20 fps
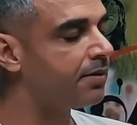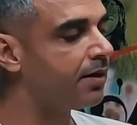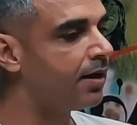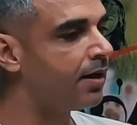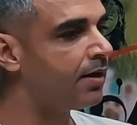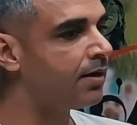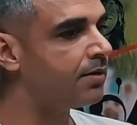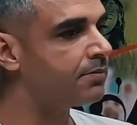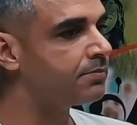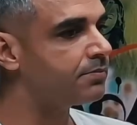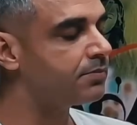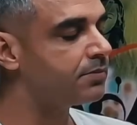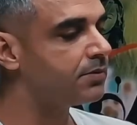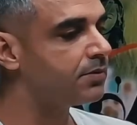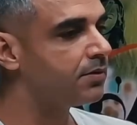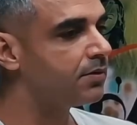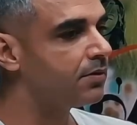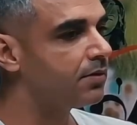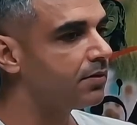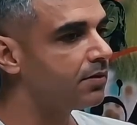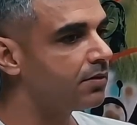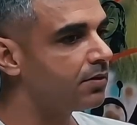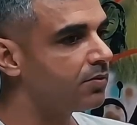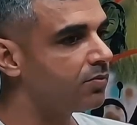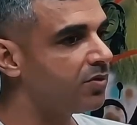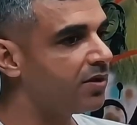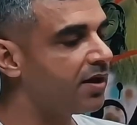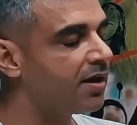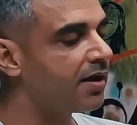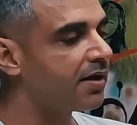
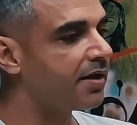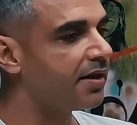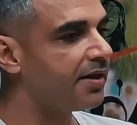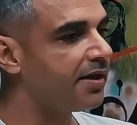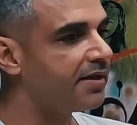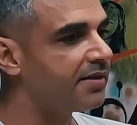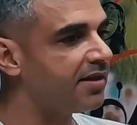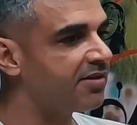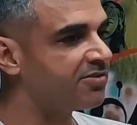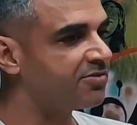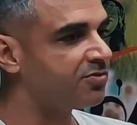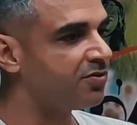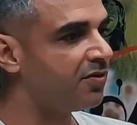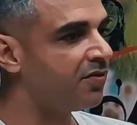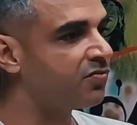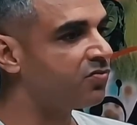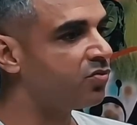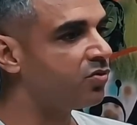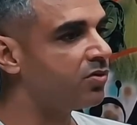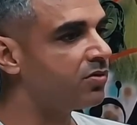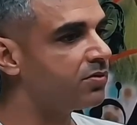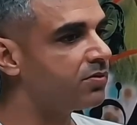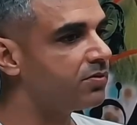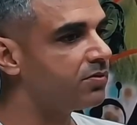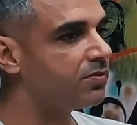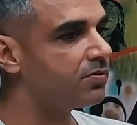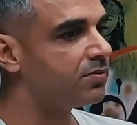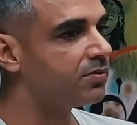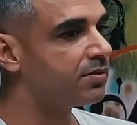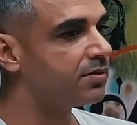we're going to create a software
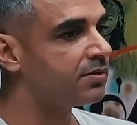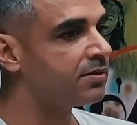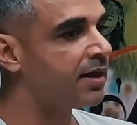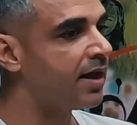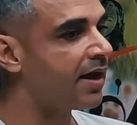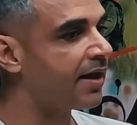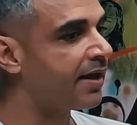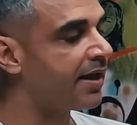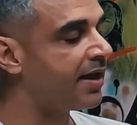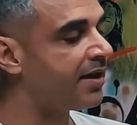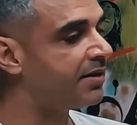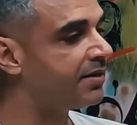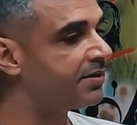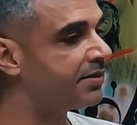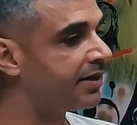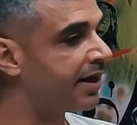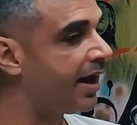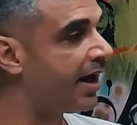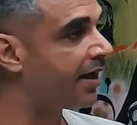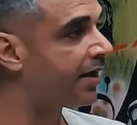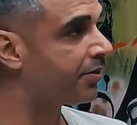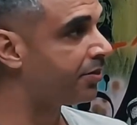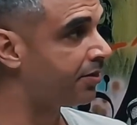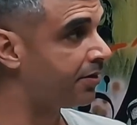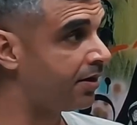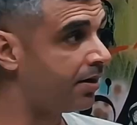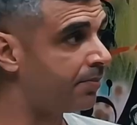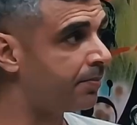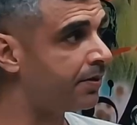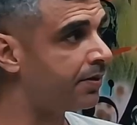that can track
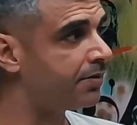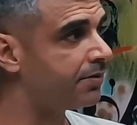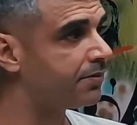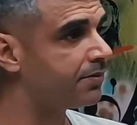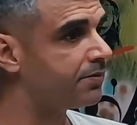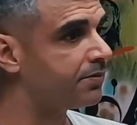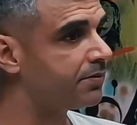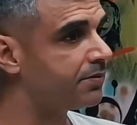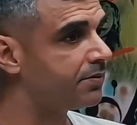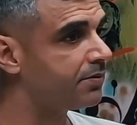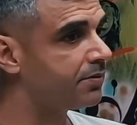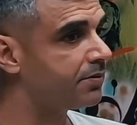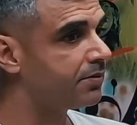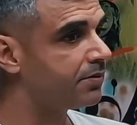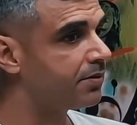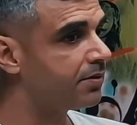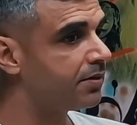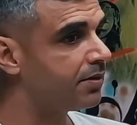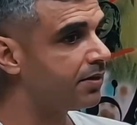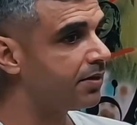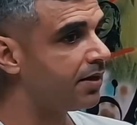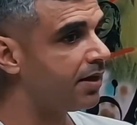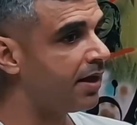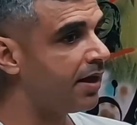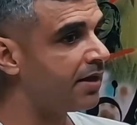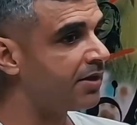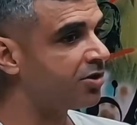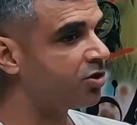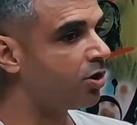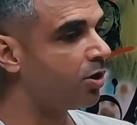therapy
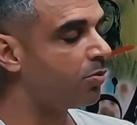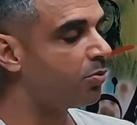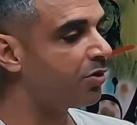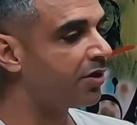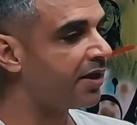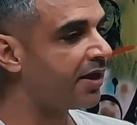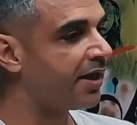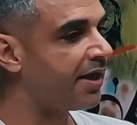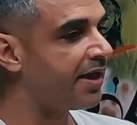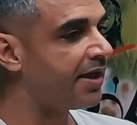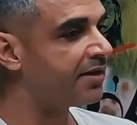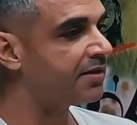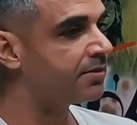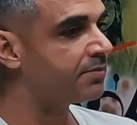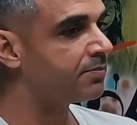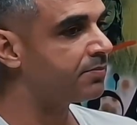and communicate